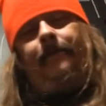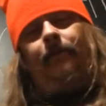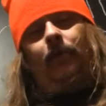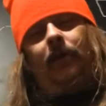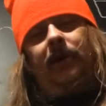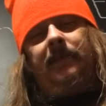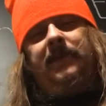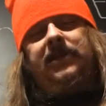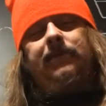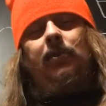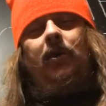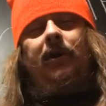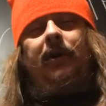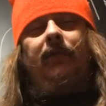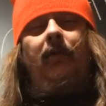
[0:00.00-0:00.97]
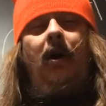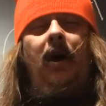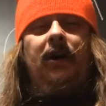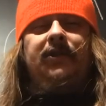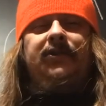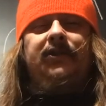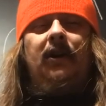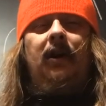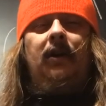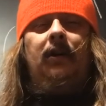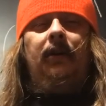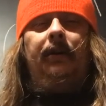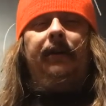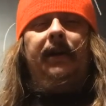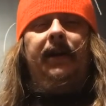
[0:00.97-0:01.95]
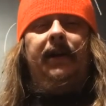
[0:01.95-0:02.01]
We're gonna be smoking Rockstar
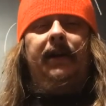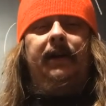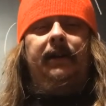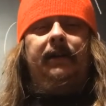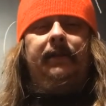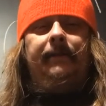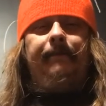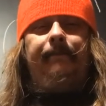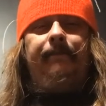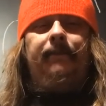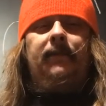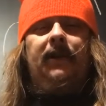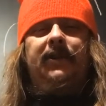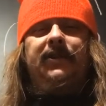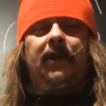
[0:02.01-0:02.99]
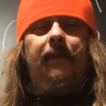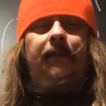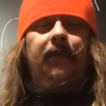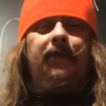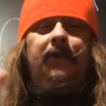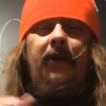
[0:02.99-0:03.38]
all night. Except for